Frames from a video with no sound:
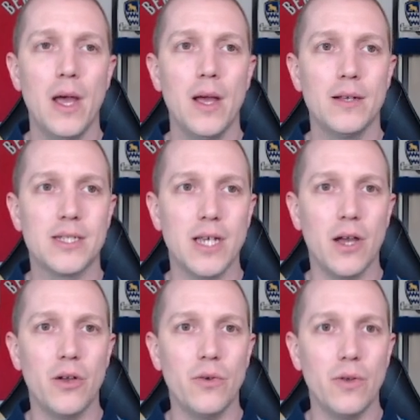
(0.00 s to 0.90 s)

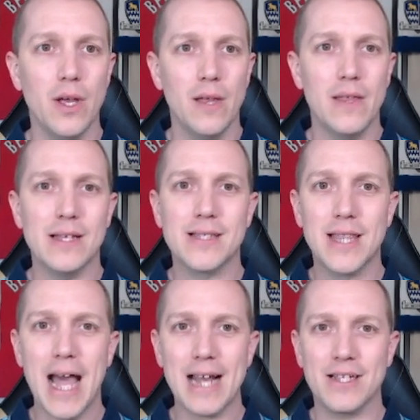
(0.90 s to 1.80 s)
So there's
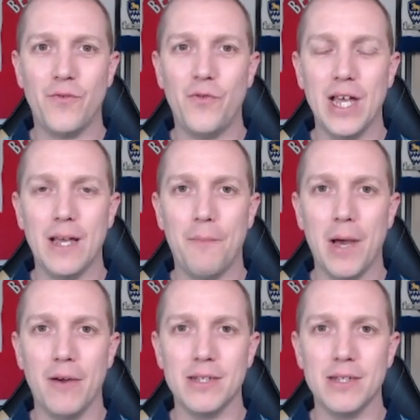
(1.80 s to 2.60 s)
that to think about.